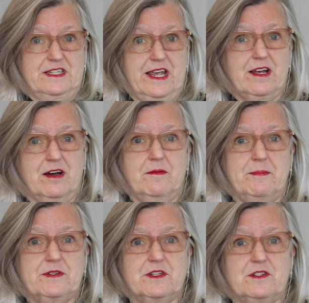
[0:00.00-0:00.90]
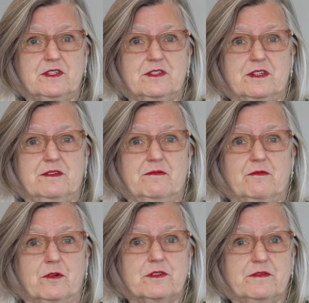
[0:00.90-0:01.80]
take on positions and
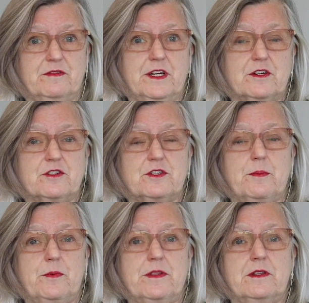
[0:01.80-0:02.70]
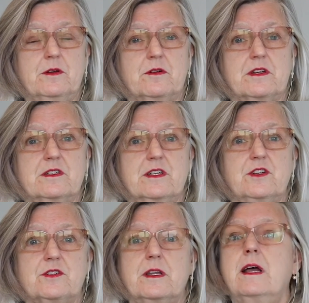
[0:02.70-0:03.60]
roles of leadership within the
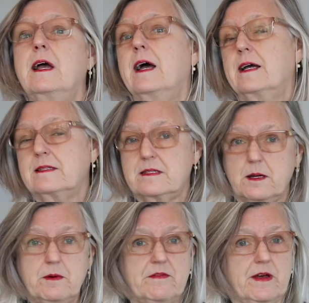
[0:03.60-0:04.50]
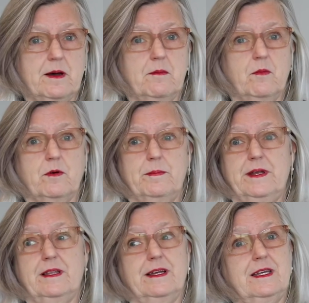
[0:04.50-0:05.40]
organization. And some of them will
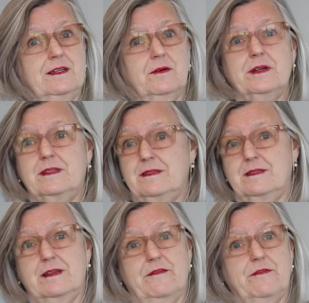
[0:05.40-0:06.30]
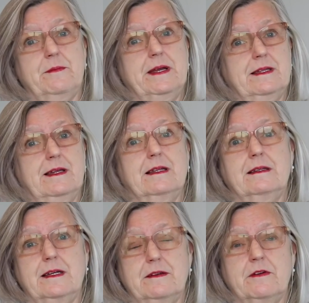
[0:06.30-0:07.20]
be like, you know what, this is not for me, and they
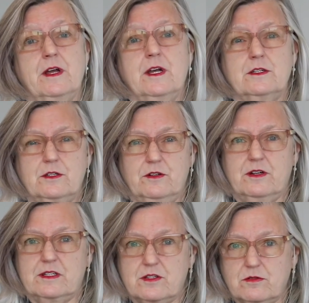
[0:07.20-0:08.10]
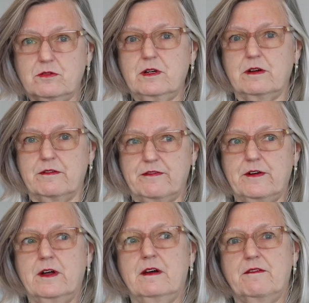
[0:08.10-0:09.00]
leave. So you sort of
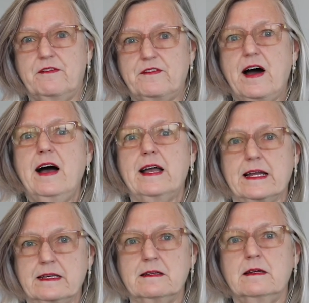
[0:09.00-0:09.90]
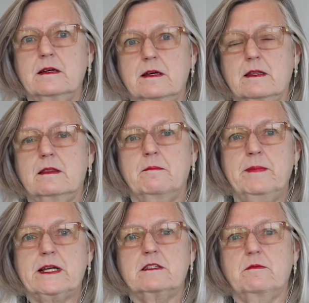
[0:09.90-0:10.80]
find the
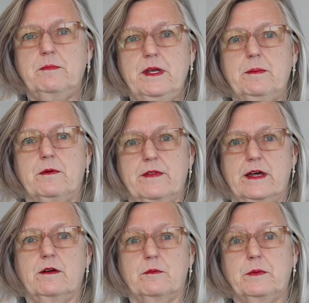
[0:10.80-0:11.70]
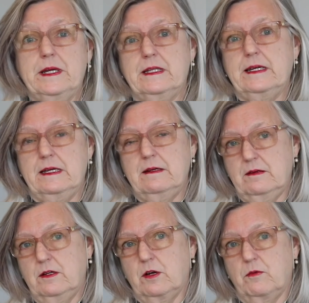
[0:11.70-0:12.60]
mix of people that are really,
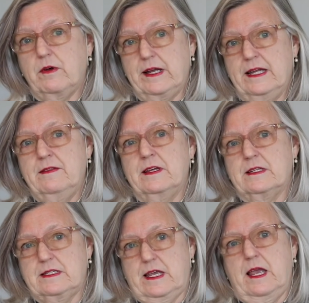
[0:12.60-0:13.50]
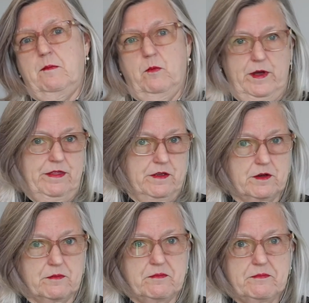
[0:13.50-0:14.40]
you know, in this game with
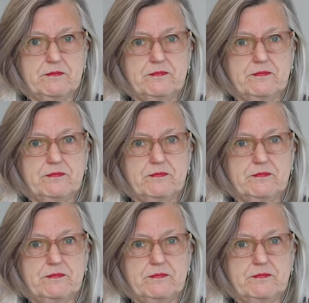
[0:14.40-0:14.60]
you.